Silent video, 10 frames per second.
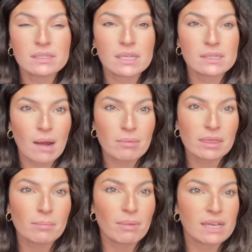because I'm not
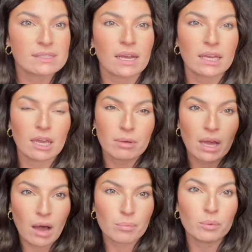the best at keeping
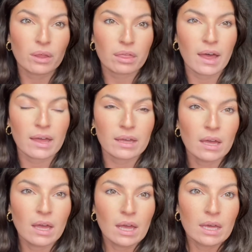up with like
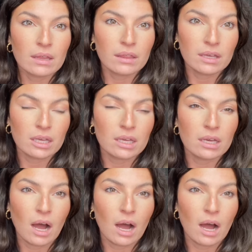the